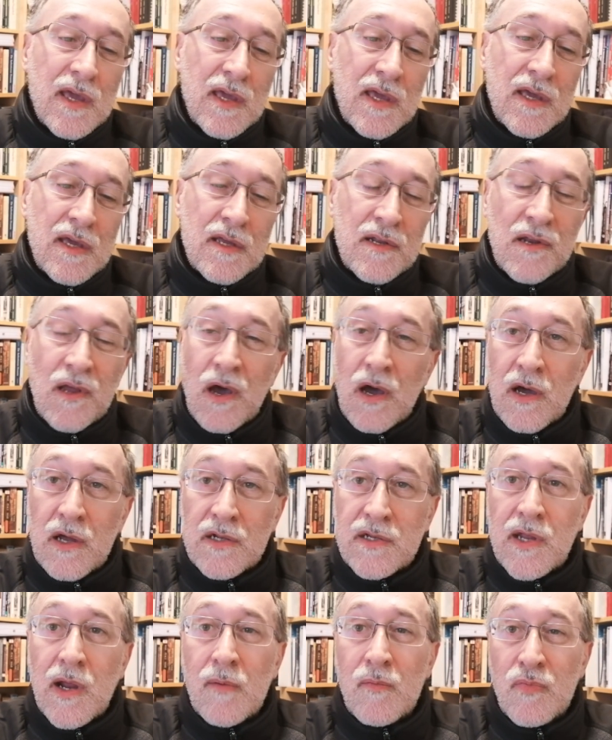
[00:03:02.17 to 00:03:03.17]
in
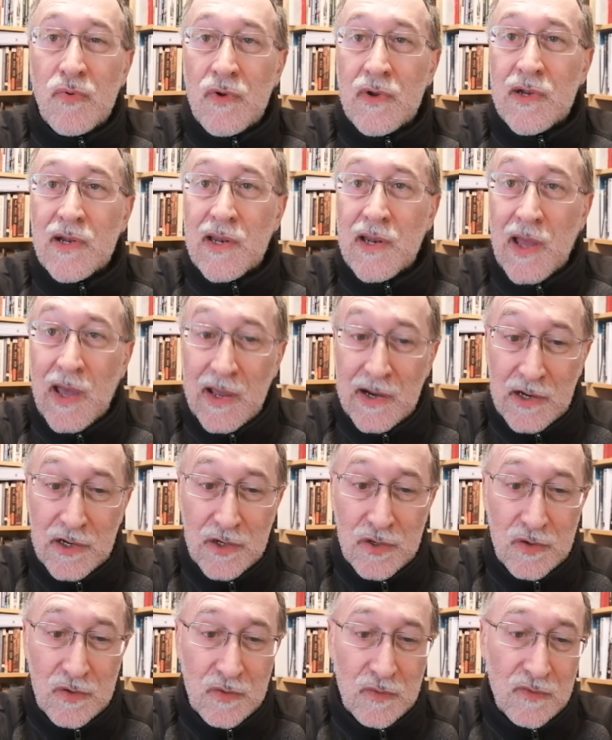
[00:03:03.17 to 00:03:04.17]
uh, temperate
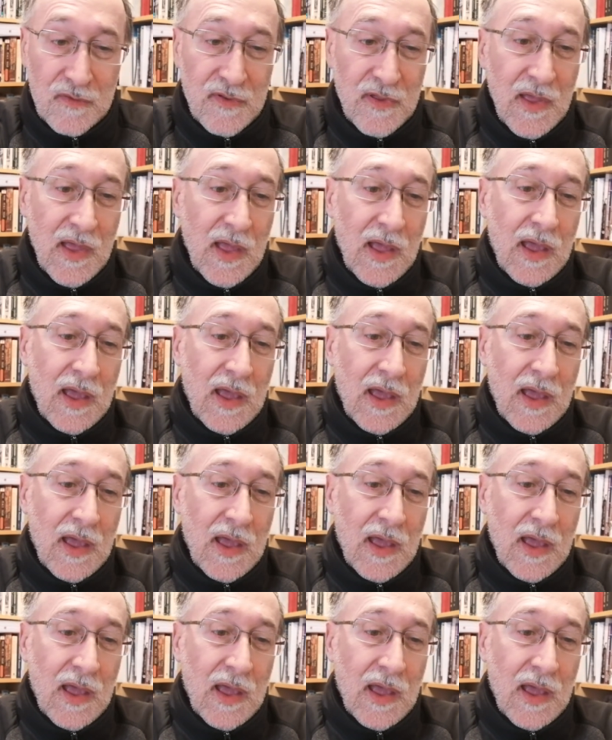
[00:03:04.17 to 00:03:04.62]
latitudes?